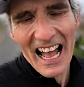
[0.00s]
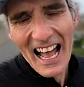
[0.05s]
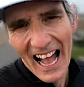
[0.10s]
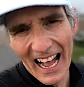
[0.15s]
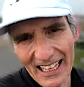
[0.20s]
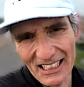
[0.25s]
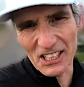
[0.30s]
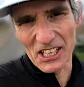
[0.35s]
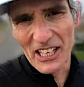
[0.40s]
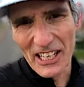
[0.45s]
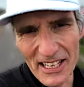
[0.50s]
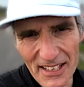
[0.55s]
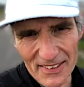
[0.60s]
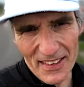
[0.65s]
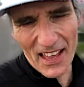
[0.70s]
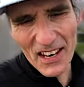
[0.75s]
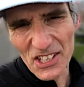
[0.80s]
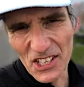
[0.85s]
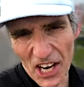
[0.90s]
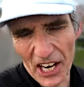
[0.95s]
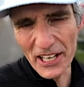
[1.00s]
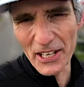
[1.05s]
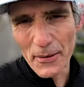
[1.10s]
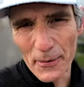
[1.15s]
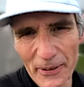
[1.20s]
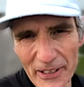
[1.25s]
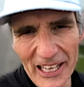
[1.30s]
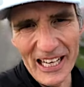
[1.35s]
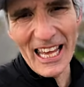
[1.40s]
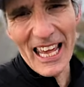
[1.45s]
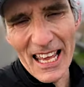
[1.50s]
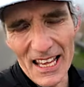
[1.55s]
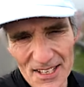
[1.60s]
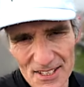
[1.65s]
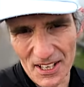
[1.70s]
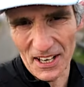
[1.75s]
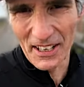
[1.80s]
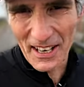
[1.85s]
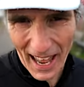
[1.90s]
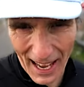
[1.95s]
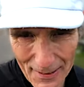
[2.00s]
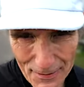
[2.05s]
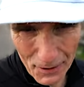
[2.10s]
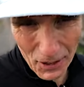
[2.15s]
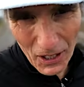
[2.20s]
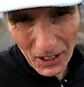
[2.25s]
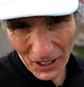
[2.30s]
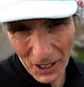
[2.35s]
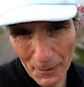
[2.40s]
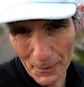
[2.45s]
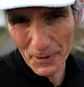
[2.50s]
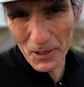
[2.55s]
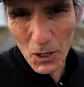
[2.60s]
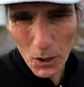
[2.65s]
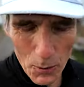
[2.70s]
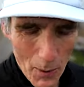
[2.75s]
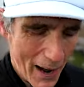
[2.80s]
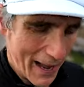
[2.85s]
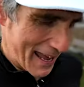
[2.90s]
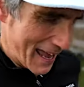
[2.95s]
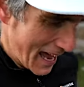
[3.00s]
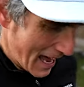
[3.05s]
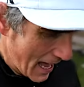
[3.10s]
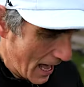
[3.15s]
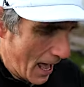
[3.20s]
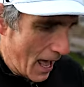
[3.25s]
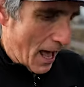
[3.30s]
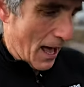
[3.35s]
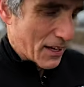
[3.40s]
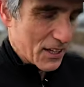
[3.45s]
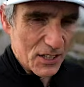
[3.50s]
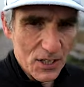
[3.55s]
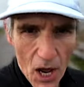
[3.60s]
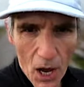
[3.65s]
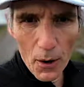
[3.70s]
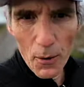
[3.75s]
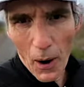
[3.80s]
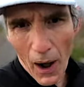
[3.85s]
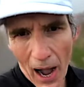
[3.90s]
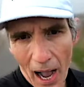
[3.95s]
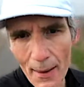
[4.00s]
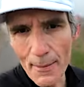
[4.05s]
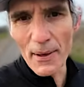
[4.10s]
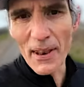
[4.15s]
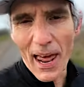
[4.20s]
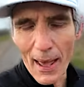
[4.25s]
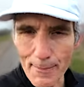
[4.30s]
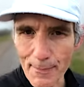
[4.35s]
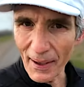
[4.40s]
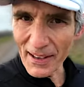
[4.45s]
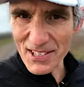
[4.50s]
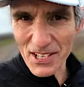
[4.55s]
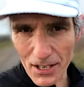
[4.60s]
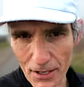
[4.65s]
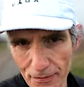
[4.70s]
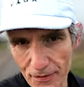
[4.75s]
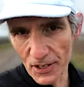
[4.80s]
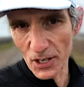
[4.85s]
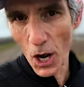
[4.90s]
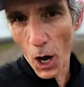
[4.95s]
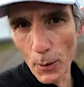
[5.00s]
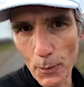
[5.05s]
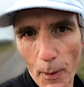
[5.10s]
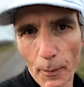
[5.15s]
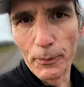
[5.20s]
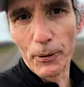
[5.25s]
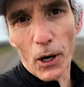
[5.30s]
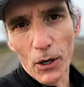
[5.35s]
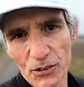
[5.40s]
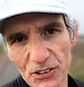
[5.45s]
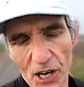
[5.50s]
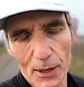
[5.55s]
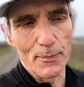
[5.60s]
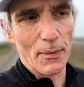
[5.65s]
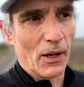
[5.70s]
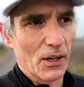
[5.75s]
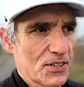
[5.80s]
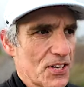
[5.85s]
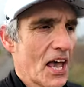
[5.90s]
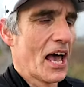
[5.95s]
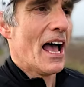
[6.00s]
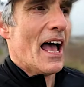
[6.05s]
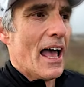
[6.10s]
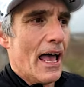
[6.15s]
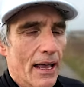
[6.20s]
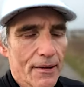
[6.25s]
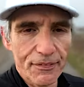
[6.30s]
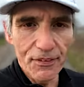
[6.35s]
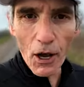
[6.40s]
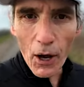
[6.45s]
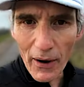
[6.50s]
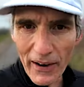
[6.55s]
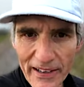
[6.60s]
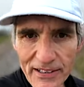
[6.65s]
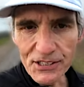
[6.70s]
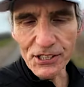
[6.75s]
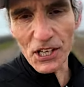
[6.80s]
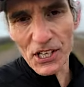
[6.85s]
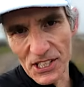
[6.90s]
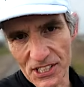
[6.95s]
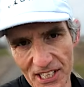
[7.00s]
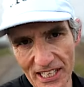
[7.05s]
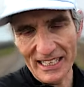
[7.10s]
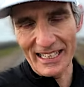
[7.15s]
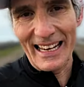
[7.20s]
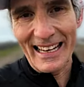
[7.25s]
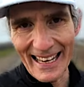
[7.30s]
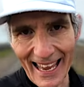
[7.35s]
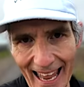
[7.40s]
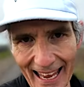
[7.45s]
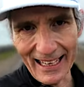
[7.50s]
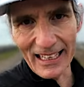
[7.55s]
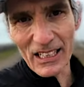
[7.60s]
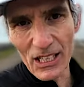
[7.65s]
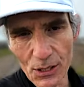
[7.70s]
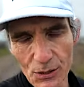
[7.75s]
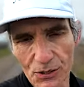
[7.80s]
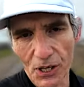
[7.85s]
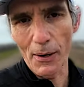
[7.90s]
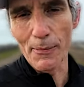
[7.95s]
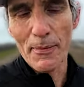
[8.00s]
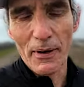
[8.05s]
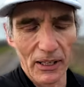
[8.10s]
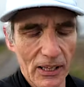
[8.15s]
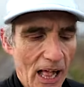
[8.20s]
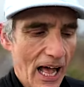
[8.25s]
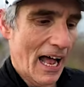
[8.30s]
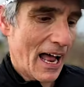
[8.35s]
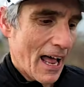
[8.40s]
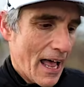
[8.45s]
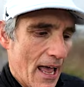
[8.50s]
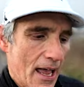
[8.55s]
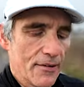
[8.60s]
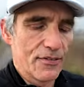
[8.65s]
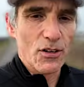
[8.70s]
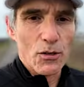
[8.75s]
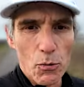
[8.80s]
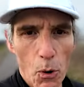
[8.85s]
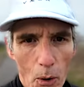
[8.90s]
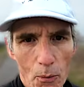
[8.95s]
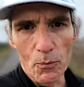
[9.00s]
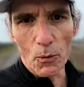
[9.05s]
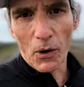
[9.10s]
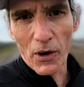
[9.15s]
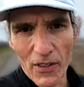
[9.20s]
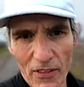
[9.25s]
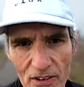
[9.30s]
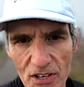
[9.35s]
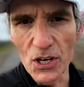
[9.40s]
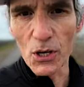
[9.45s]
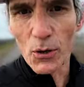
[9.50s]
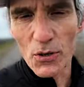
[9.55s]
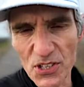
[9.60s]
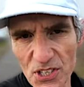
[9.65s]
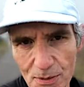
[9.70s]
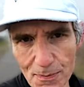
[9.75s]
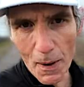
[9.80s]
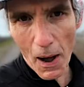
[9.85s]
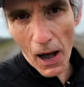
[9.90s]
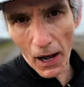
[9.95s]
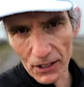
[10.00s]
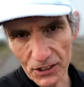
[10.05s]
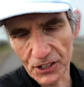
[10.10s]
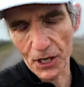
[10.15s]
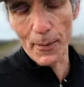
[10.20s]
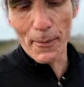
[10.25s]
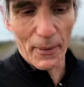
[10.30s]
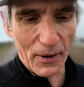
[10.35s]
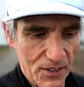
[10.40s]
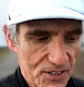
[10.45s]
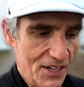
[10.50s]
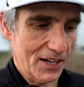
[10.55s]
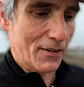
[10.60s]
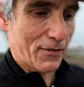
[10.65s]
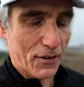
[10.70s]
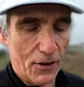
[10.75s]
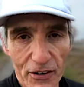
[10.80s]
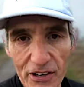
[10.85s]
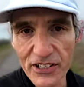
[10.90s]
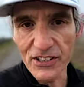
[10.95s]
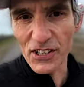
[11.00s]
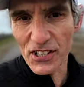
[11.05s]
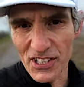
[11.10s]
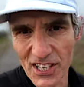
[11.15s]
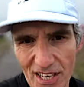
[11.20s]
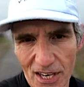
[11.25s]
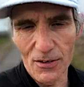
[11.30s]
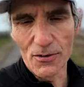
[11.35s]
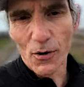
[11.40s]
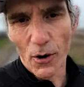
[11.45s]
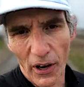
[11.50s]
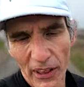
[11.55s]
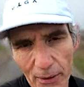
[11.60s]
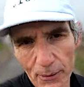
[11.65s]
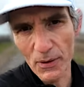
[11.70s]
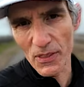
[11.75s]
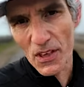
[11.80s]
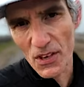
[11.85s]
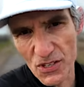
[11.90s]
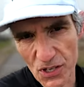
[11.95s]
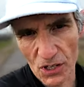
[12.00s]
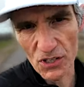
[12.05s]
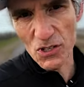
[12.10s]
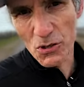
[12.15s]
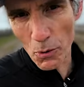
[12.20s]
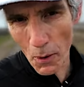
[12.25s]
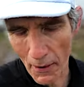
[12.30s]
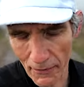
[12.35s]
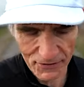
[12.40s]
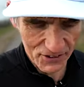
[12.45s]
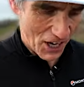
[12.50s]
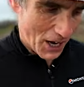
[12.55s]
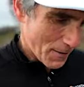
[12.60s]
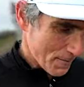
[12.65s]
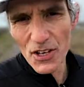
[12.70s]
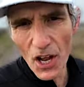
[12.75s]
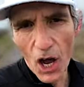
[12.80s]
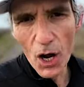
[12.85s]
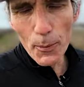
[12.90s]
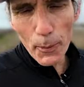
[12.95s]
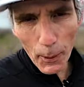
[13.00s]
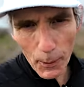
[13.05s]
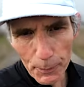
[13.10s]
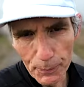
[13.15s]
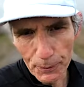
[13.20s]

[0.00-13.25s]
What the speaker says: Actually, there genuinely is an advert coming your way. You know I'm an ambassador for Noble Pro treadmills. If you're interested in getting a new treadmill, if you want one of the new smart treadmills, and if you're interested in running with us on Zwift, Noble